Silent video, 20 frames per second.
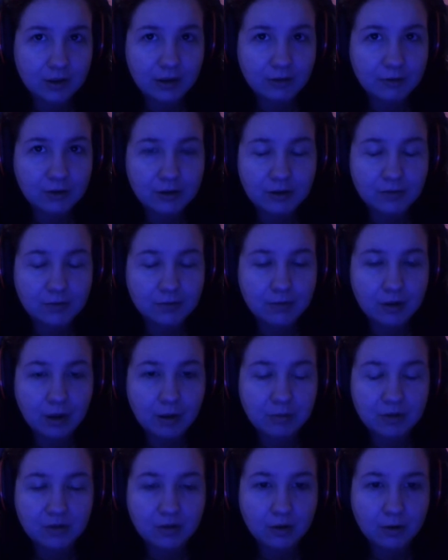every
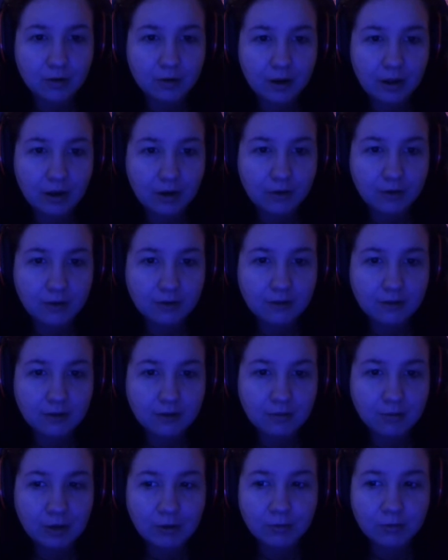episode now is
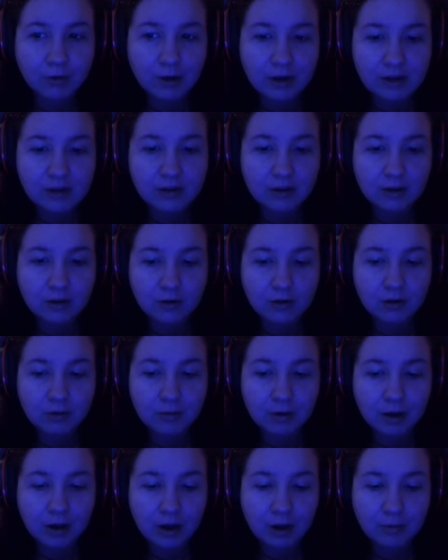just me raging on
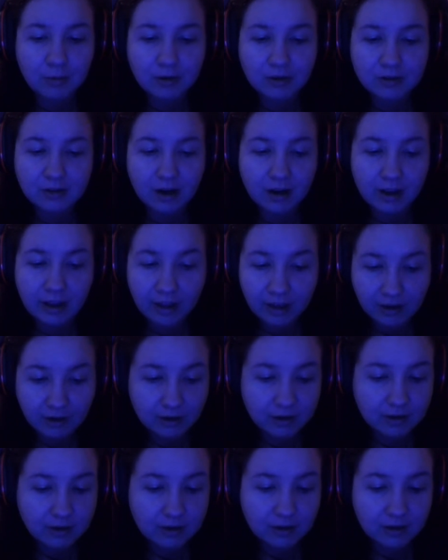about how much I hate it.